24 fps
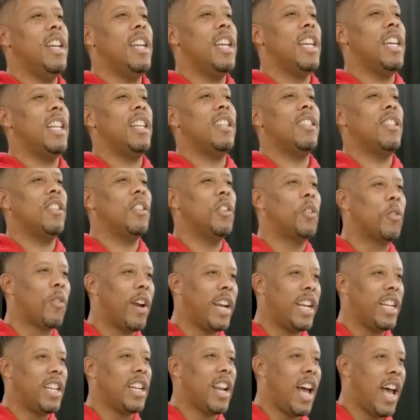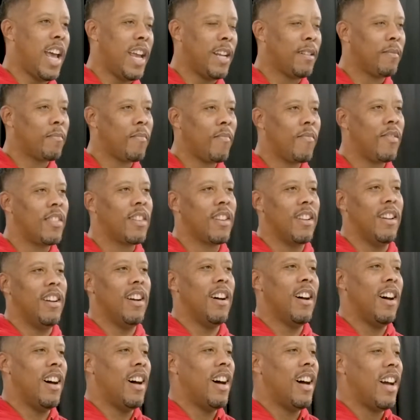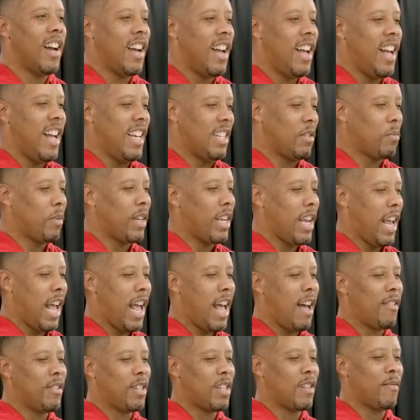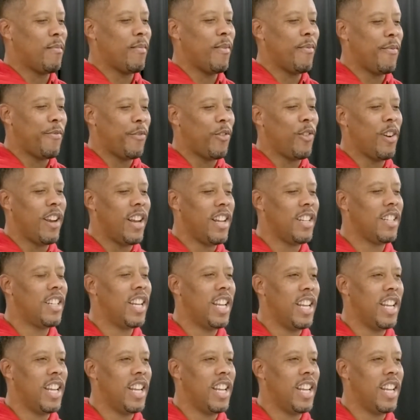It is a great night. As we have some friends